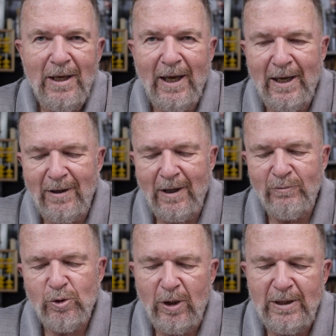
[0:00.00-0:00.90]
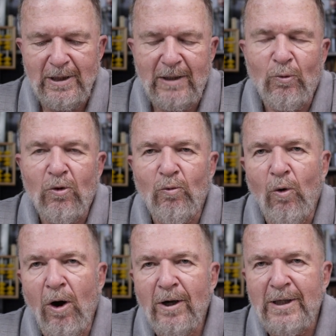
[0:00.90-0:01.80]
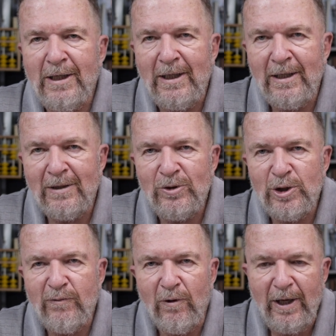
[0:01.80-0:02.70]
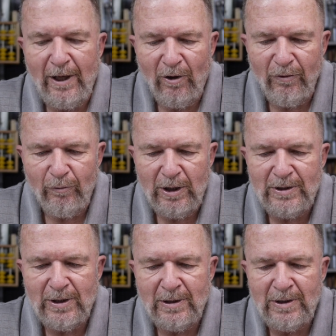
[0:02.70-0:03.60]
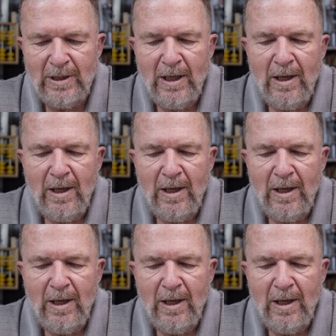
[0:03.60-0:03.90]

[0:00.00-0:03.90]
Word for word: And I'm trying to get more walking in just for health reasons.